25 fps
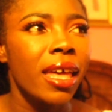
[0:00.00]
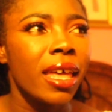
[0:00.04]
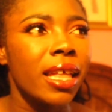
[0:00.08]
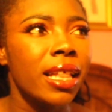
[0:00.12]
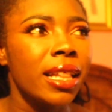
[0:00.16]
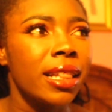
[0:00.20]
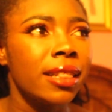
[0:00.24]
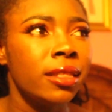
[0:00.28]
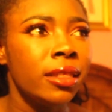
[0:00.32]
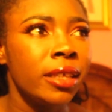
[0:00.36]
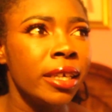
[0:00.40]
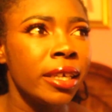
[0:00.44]

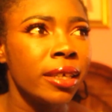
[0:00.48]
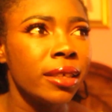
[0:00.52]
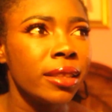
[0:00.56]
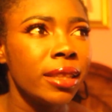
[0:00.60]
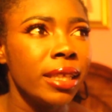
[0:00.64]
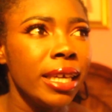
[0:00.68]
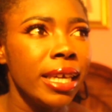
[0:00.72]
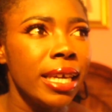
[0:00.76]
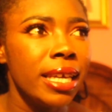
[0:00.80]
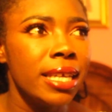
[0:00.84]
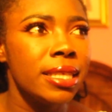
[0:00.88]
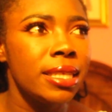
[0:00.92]

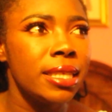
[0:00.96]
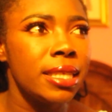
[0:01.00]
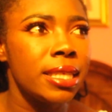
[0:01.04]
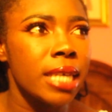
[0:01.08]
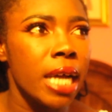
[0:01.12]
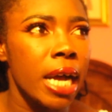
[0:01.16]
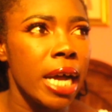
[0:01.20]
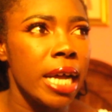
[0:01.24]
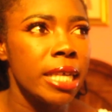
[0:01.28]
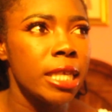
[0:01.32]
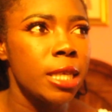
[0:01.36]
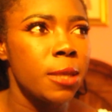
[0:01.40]
clearly it
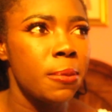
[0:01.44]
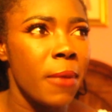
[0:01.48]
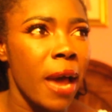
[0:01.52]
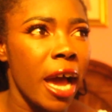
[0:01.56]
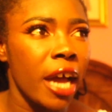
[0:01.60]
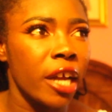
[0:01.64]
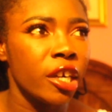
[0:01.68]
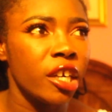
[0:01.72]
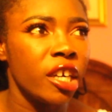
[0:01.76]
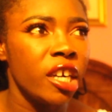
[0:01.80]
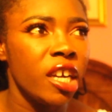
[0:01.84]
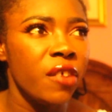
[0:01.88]
does
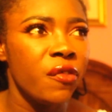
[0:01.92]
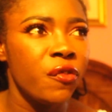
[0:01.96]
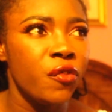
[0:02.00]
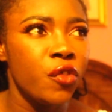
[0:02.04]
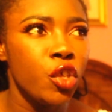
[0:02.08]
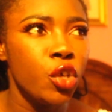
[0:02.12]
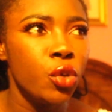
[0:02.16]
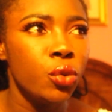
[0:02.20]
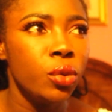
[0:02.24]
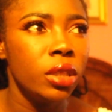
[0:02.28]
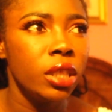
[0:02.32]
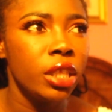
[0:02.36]
matter
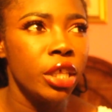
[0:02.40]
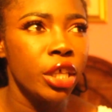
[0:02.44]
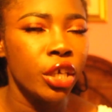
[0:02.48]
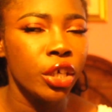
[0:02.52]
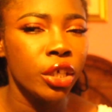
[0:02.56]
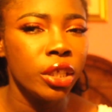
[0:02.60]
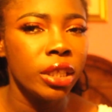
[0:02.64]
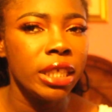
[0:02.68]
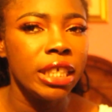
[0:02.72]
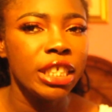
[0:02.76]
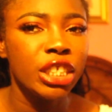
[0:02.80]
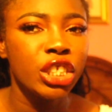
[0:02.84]
if you
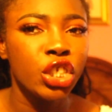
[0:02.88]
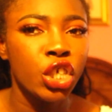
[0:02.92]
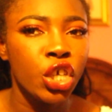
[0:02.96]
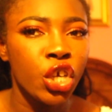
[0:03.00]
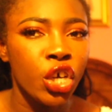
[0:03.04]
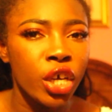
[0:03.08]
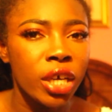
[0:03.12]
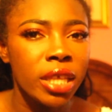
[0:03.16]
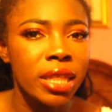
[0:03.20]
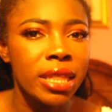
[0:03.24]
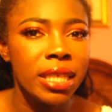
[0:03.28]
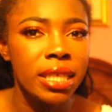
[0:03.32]
literally
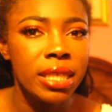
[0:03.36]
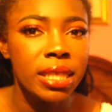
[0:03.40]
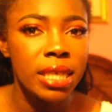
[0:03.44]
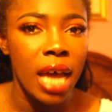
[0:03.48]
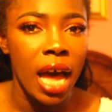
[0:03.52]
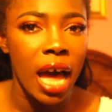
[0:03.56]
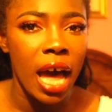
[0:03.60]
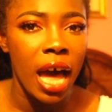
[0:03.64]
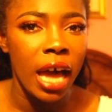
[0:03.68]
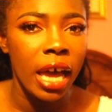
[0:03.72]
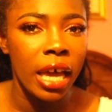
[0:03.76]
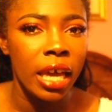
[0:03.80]
took the
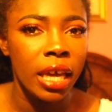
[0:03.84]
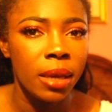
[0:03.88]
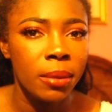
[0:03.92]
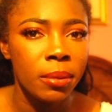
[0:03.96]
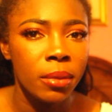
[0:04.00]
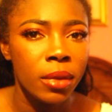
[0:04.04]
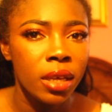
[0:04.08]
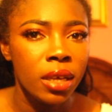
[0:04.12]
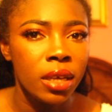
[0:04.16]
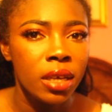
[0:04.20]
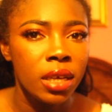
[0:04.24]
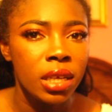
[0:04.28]
time
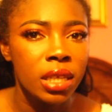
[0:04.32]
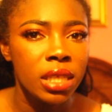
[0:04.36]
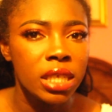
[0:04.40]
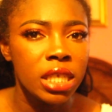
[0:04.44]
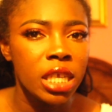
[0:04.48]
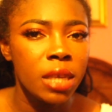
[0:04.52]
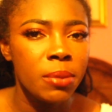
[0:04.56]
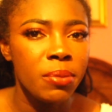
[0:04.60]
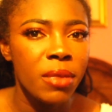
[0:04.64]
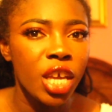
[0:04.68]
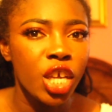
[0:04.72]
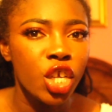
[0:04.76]

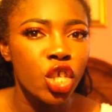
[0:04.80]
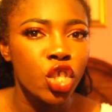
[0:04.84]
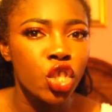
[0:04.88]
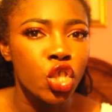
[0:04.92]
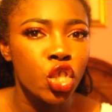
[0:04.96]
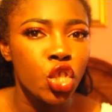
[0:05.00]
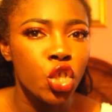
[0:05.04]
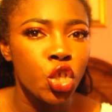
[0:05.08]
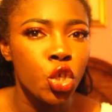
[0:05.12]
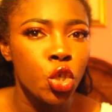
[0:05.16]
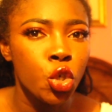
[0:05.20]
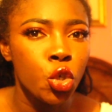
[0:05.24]
to make
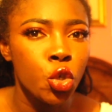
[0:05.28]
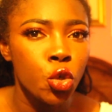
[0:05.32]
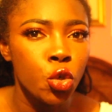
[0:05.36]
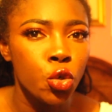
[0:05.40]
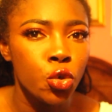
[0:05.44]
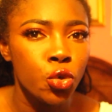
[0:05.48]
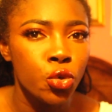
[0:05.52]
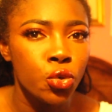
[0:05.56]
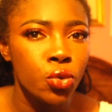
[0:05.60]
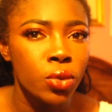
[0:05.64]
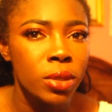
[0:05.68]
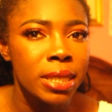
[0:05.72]

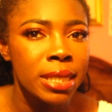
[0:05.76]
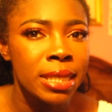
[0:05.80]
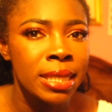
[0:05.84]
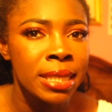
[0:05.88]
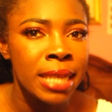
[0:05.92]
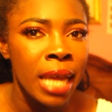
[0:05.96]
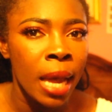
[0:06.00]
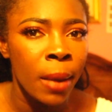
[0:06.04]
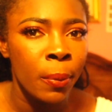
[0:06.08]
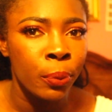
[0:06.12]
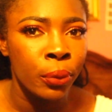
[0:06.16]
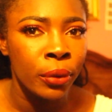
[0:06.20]
two
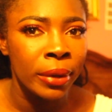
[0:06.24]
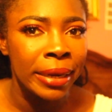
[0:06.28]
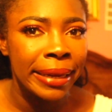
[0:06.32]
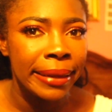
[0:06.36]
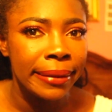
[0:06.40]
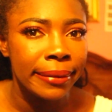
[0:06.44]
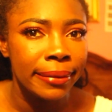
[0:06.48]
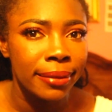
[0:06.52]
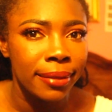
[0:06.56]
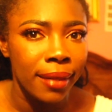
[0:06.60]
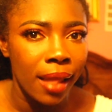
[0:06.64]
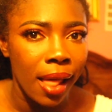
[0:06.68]

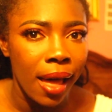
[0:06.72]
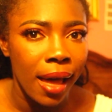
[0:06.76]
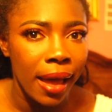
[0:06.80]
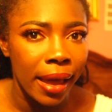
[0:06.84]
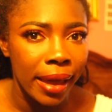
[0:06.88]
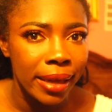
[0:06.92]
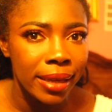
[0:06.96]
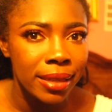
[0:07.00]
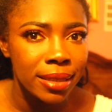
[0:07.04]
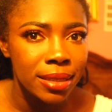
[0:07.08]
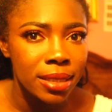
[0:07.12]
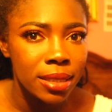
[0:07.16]
separate
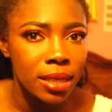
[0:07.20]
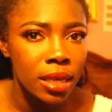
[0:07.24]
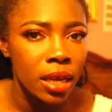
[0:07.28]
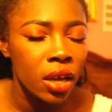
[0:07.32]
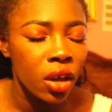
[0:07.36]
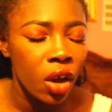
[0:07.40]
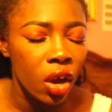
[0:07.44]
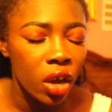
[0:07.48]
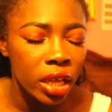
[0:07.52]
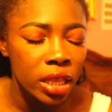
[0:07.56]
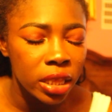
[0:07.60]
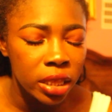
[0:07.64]
lines.
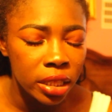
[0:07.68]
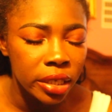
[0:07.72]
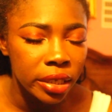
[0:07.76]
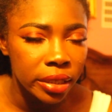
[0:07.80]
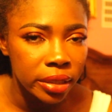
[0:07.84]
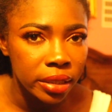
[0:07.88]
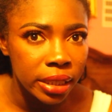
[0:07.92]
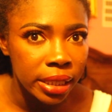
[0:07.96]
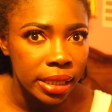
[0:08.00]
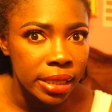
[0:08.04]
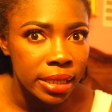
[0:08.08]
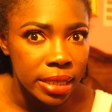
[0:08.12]

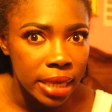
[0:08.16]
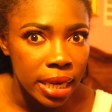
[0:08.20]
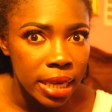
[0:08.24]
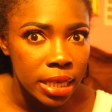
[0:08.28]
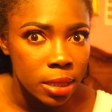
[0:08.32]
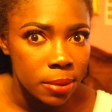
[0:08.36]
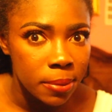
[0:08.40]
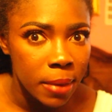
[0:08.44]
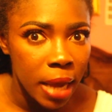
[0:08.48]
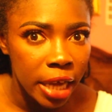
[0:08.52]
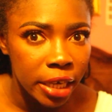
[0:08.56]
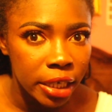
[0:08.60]
Clearly it
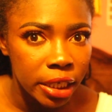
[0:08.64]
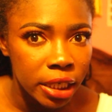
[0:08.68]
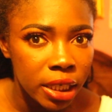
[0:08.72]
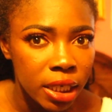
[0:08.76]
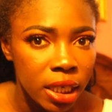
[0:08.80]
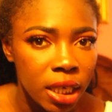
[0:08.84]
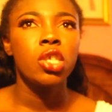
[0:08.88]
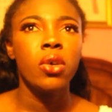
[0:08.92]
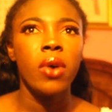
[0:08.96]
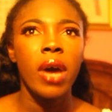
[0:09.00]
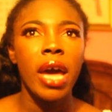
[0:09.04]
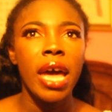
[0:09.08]
does matter. So